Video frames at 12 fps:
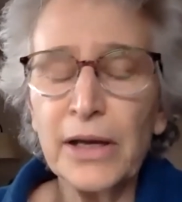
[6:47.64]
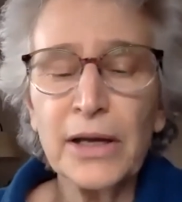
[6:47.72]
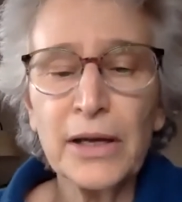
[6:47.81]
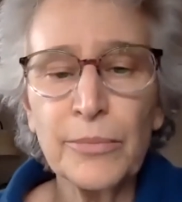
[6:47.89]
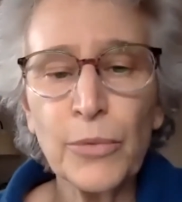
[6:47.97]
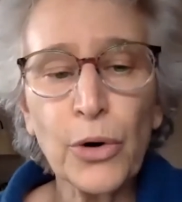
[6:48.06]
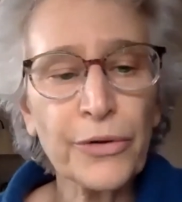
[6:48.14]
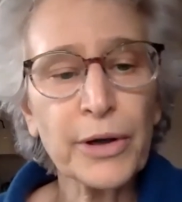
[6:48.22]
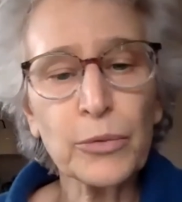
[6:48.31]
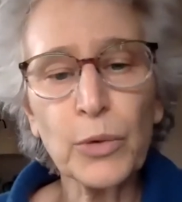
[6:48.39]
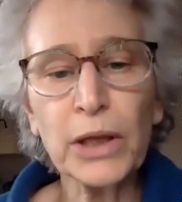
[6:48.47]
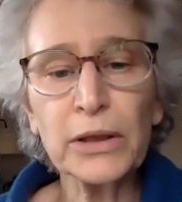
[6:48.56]
more than
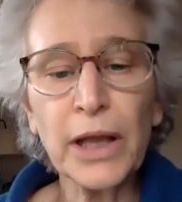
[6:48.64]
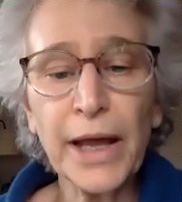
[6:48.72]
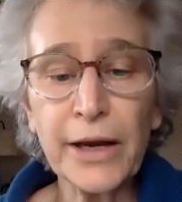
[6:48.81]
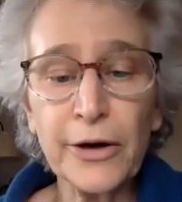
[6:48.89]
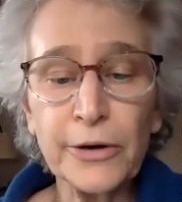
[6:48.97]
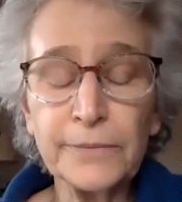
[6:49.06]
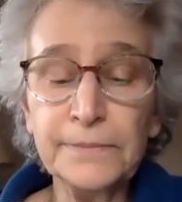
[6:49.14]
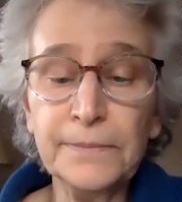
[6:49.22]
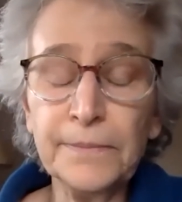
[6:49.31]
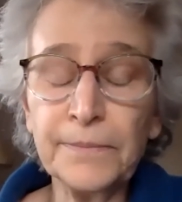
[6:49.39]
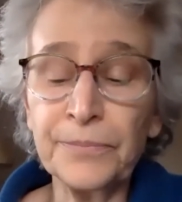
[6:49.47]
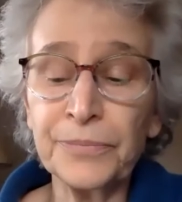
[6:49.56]
1 layer.
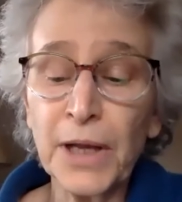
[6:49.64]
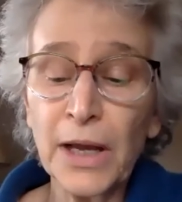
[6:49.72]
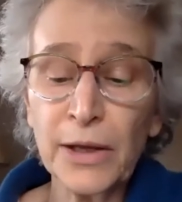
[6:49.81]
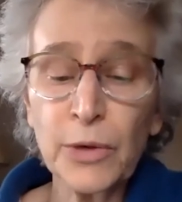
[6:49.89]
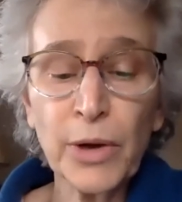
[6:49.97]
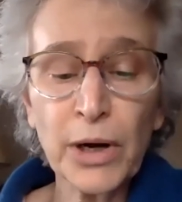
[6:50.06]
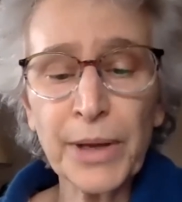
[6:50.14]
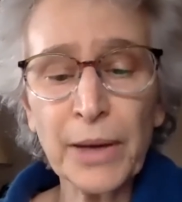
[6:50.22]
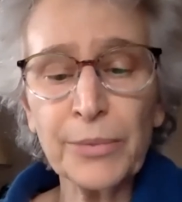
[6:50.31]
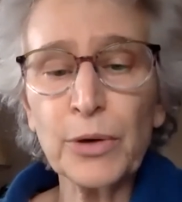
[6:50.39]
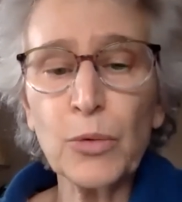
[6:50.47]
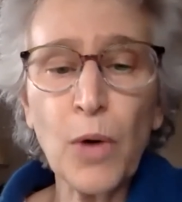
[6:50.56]
You want to be able
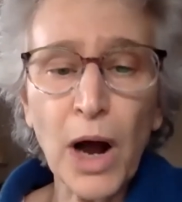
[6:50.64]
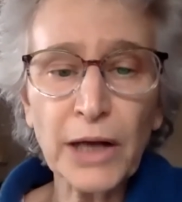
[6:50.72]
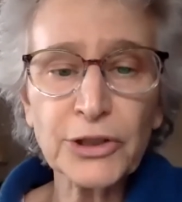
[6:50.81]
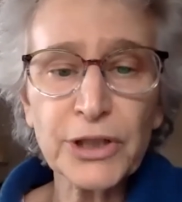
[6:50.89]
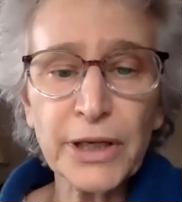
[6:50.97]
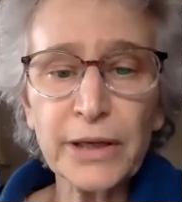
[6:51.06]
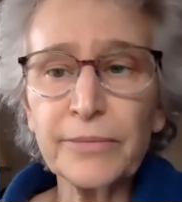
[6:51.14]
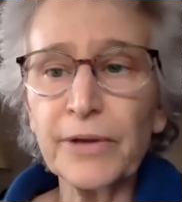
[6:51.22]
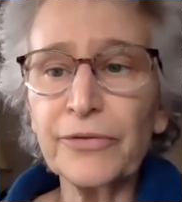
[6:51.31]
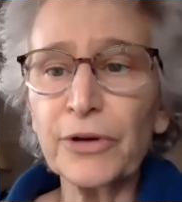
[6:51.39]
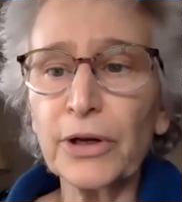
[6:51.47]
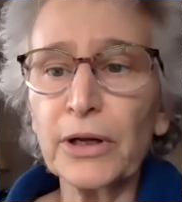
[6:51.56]
to wash it if
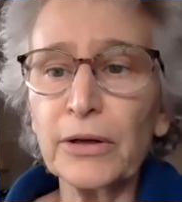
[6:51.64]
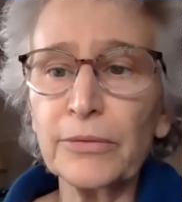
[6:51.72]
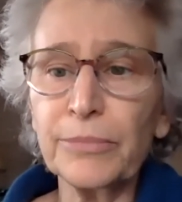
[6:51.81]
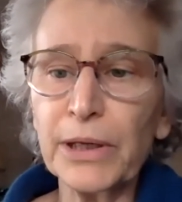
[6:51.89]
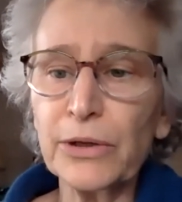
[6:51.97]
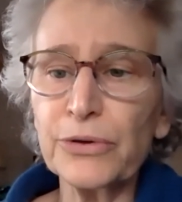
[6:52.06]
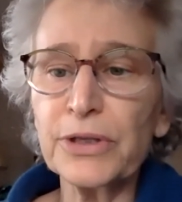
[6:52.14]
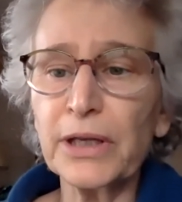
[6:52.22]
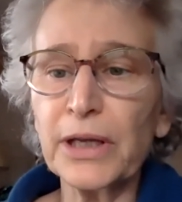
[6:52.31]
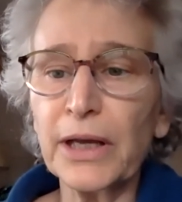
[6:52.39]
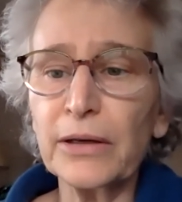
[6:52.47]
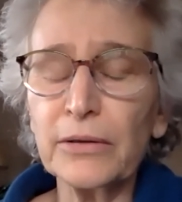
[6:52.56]
you're going to be using
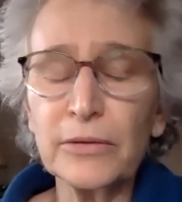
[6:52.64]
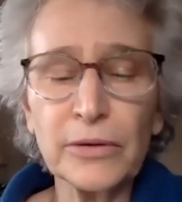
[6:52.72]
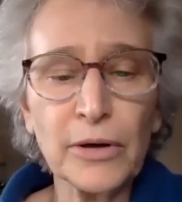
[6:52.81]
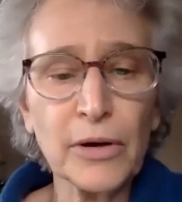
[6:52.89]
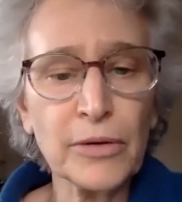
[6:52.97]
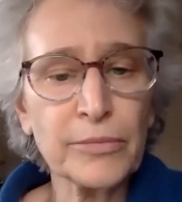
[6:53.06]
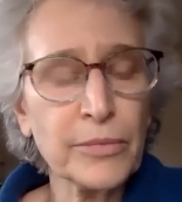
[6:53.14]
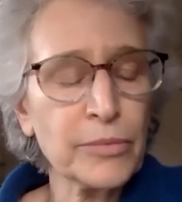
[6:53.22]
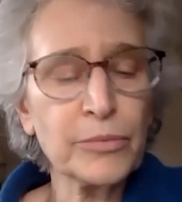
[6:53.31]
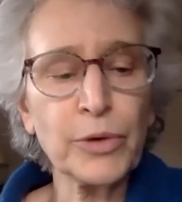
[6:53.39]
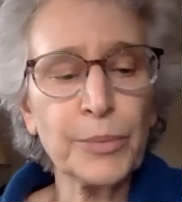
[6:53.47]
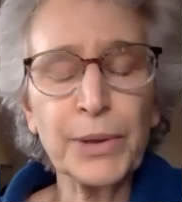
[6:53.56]
it
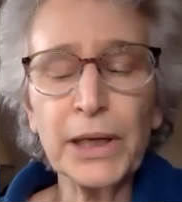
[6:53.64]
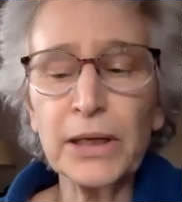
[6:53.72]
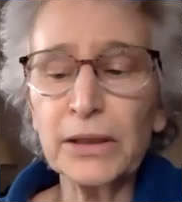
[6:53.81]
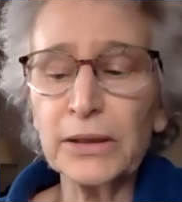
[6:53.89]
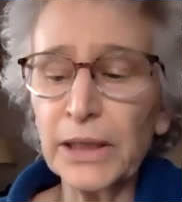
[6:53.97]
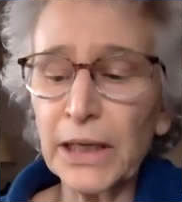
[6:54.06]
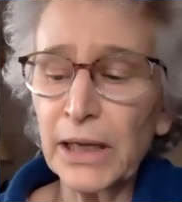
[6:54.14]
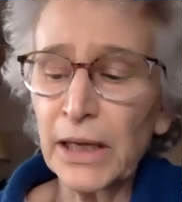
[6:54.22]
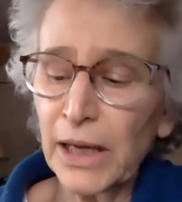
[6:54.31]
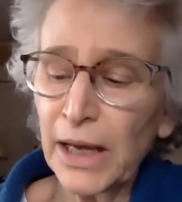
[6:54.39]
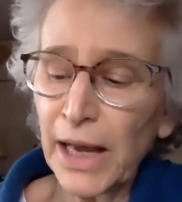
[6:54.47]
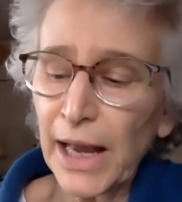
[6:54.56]
repeatedly,
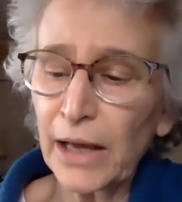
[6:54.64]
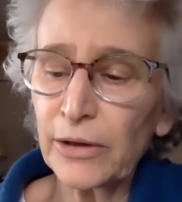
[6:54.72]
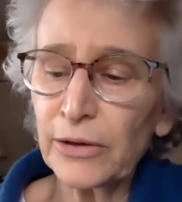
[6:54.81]
and